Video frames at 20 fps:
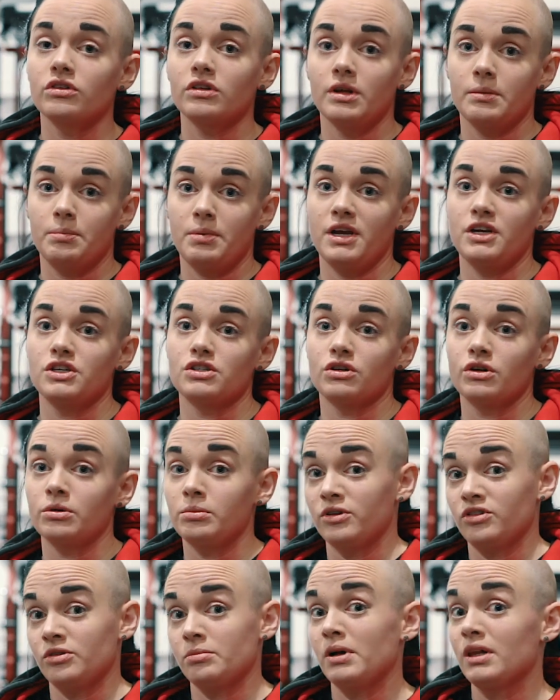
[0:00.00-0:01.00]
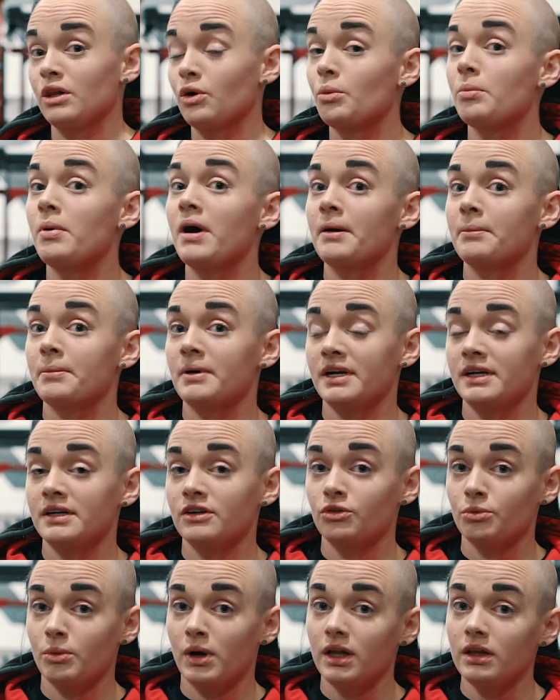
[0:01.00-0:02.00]
the patient complains about low back pain
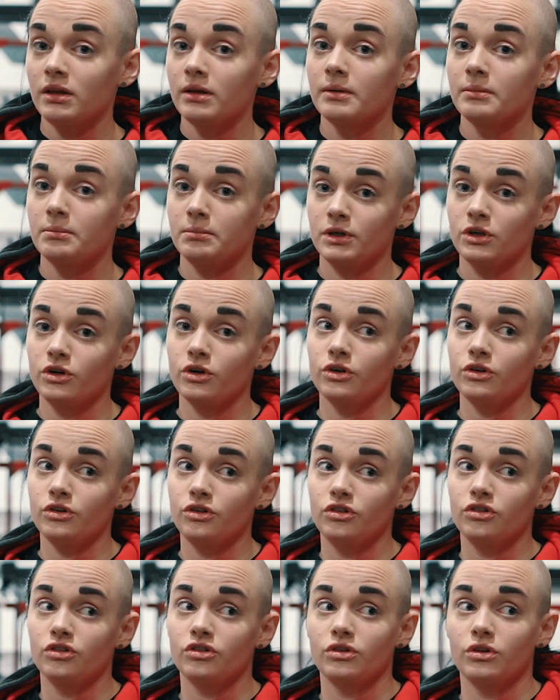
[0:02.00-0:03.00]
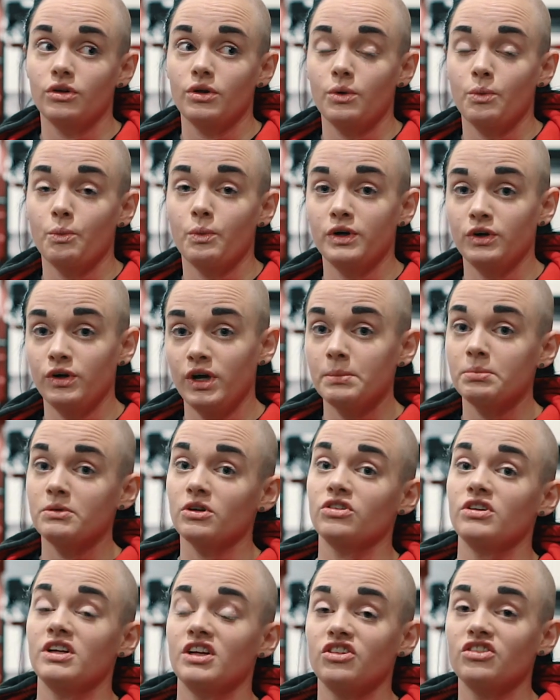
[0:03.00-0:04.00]
as well, because when your hip
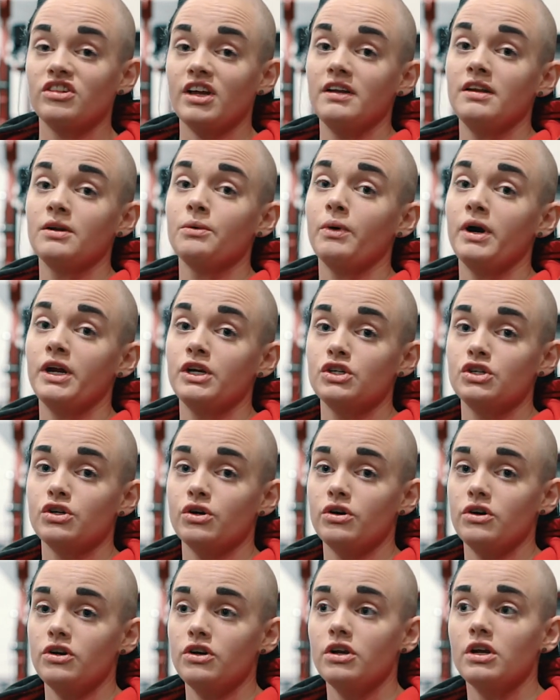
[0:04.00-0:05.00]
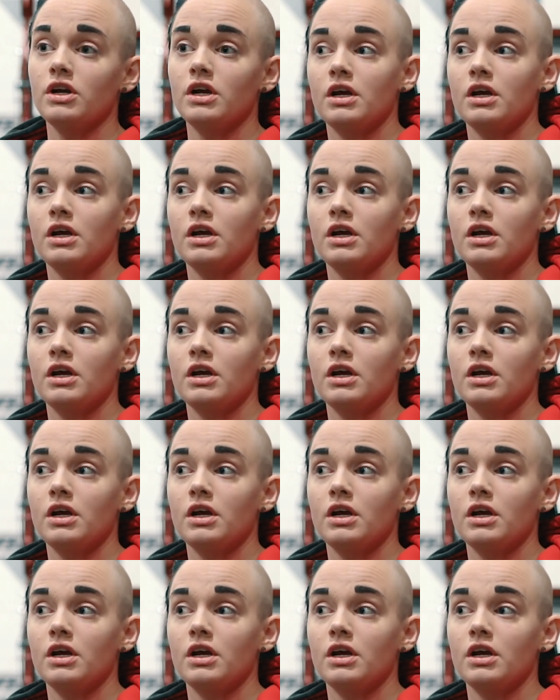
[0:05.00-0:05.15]
doesn't extend the way it should,